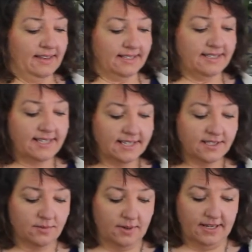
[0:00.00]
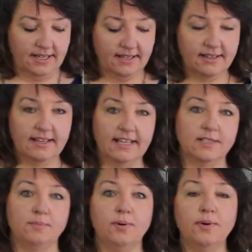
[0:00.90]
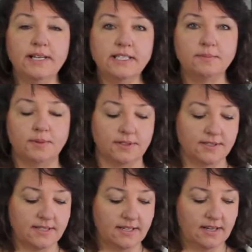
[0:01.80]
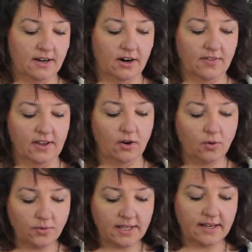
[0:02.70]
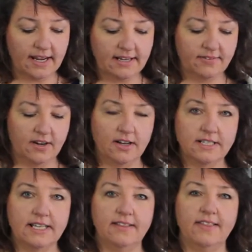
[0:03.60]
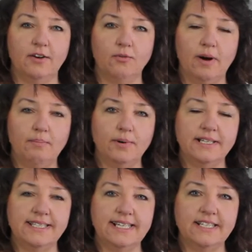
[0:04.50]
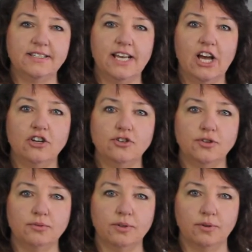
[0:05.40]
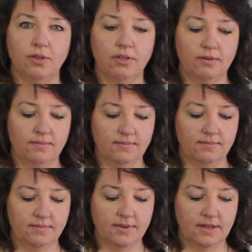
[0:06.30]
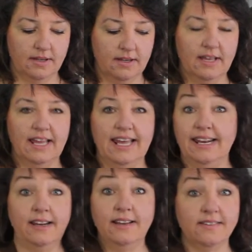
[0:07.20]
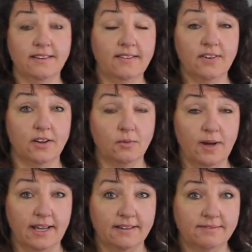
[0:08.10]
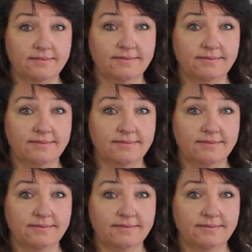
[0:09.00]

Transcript: The 6th one is principles are the only kind of content that represents truth in any significant way.